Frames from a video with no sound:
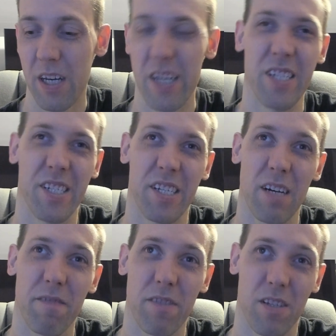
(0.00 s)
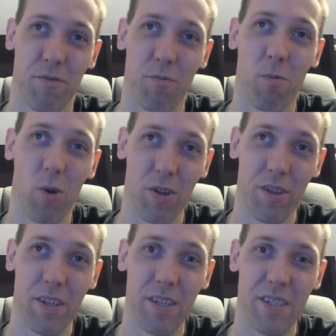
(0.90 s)
it's definitely worth
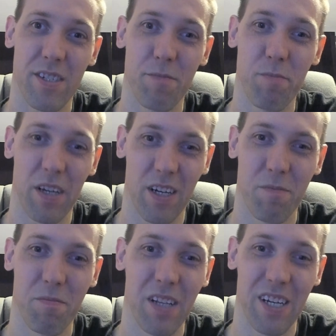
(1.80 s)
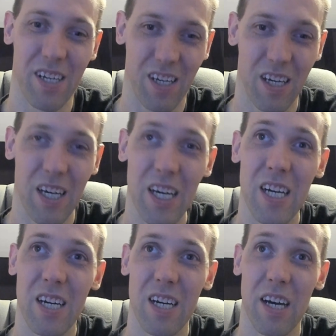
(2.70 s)
it to pick up like
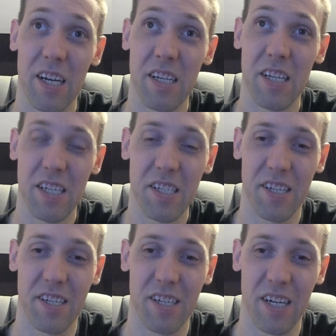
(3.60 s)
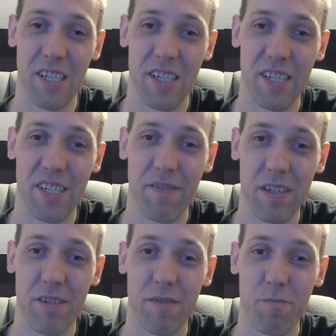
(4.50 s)
80s and 90s
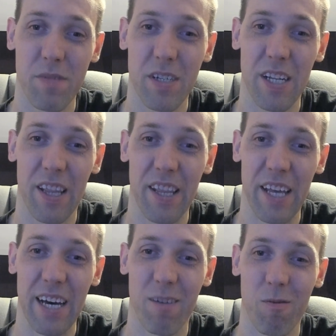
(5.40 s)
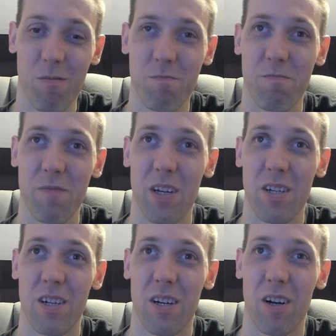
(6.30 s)
films that
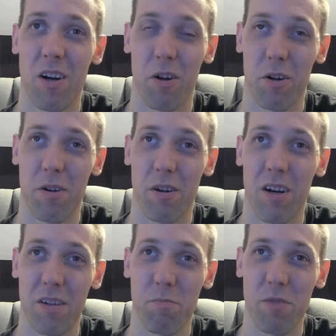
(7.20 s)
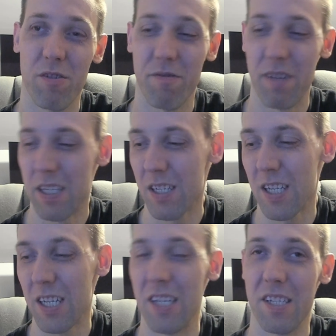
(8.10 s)
are on Blu-ray,
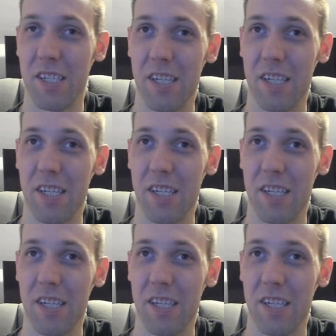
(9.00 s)
because